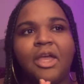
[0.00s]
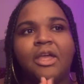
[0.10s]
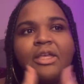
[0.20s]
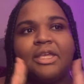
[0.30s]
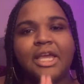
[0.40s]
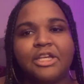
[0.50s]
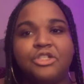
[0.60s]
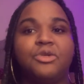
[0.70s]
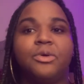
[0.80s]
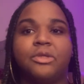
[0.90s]
yes,
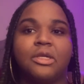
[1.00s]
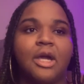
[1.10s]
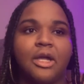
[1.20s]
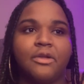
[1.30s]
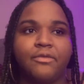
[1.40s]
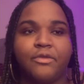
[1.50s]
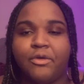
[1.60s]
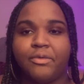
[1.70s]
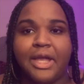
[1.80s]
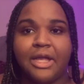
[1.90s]
you are the god of your
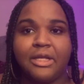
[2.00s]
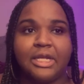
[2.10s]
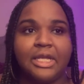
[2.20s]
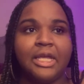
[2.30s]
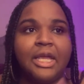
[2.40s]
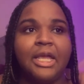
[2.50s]
reality.